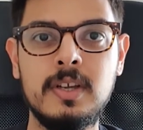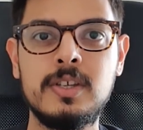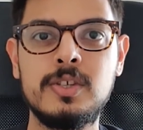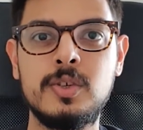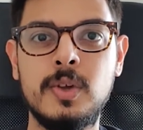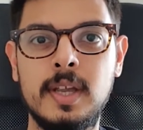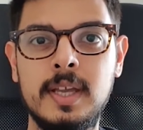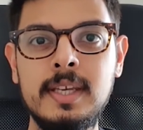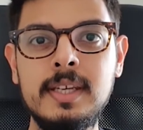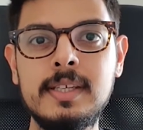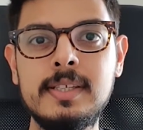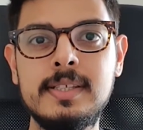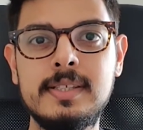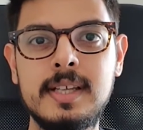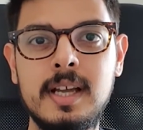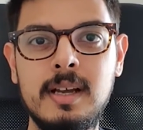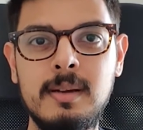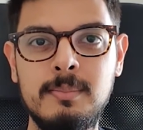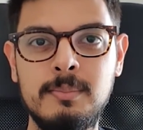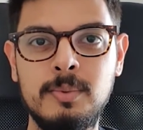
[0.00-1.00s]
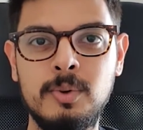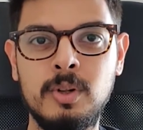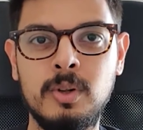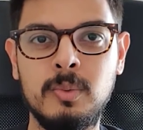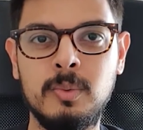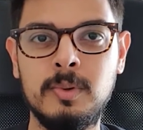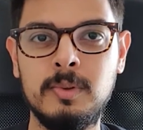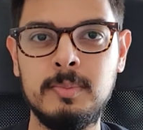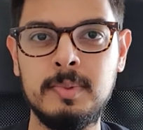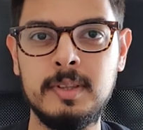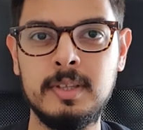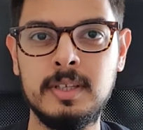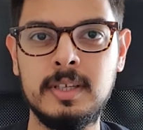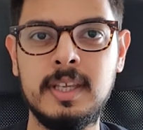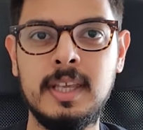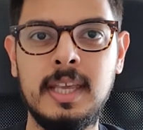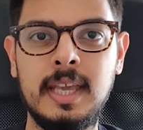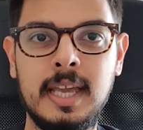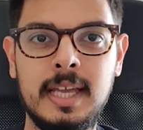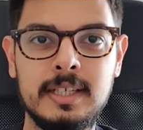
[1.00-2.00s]
So in Istanbul, we'll be
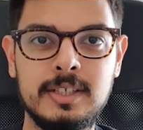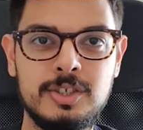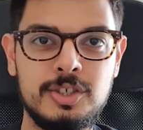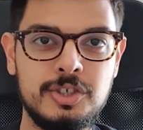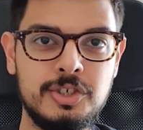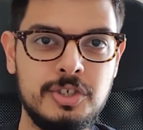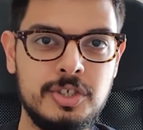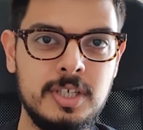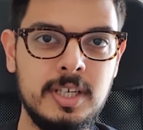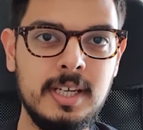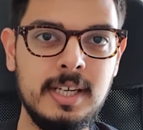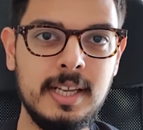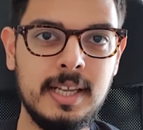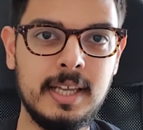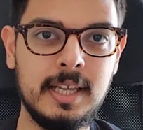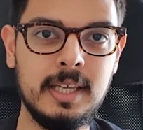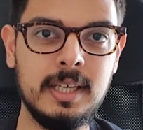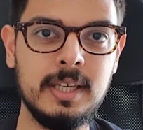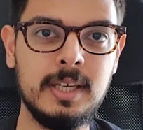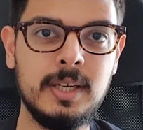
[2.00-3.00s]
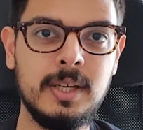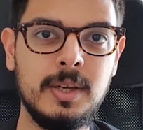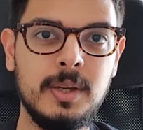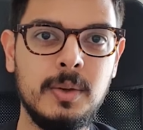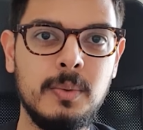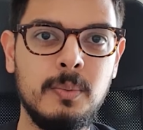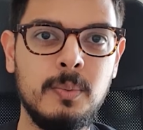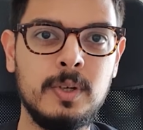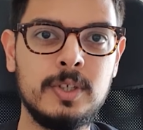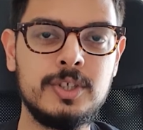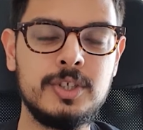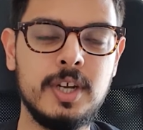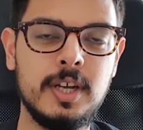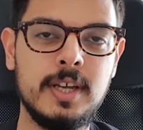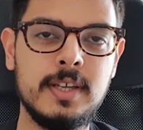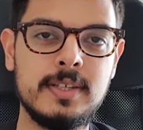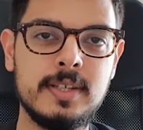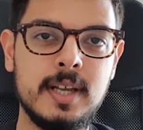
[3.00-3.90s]
looking at Şile, which is